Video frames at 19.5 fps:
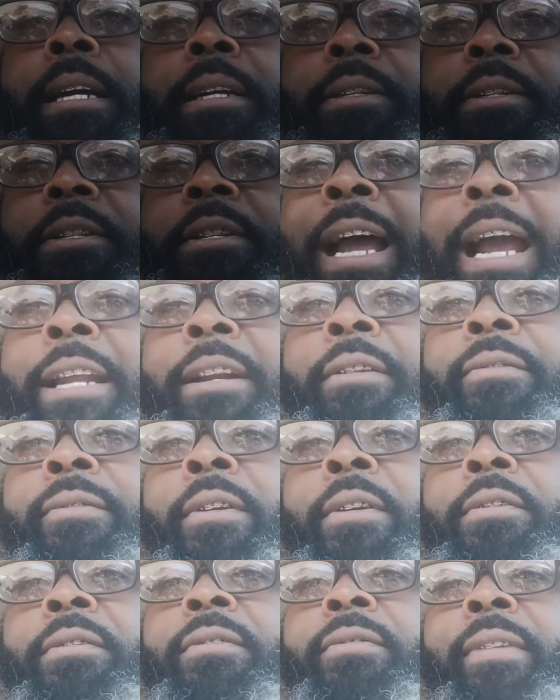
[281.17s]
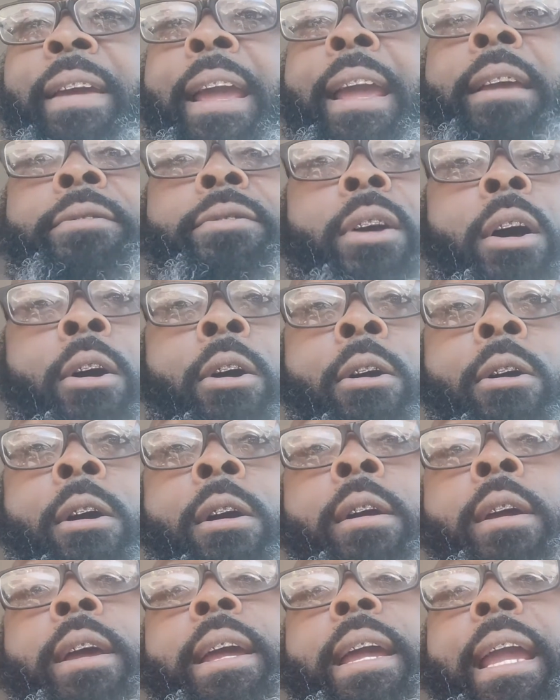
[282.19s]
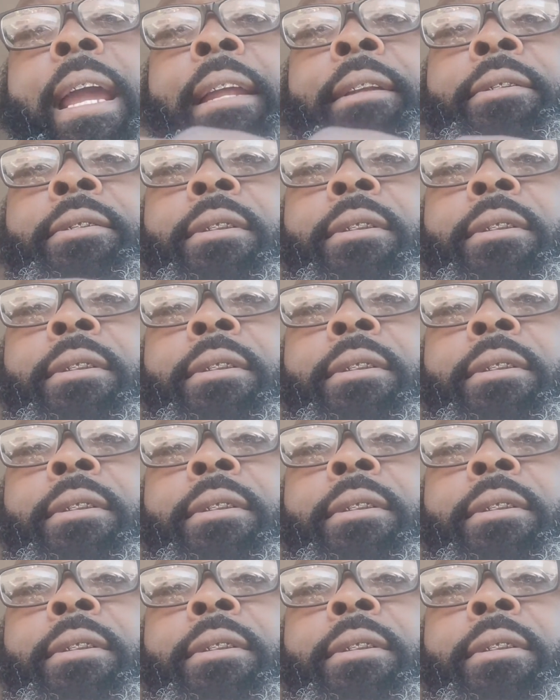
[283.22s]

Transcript: Snyderverse fans are in